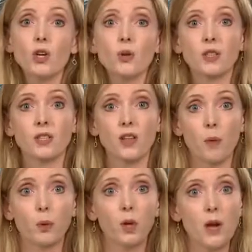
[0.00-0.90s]
use a
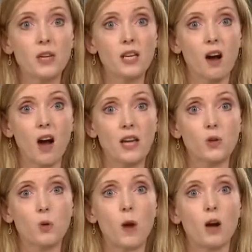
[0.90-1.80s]
sample loading guide
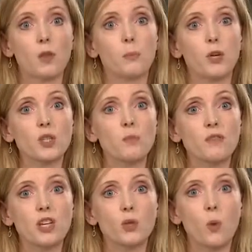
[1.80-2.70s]
or mark the bottom of
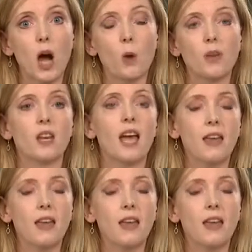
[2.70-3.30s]
each well with an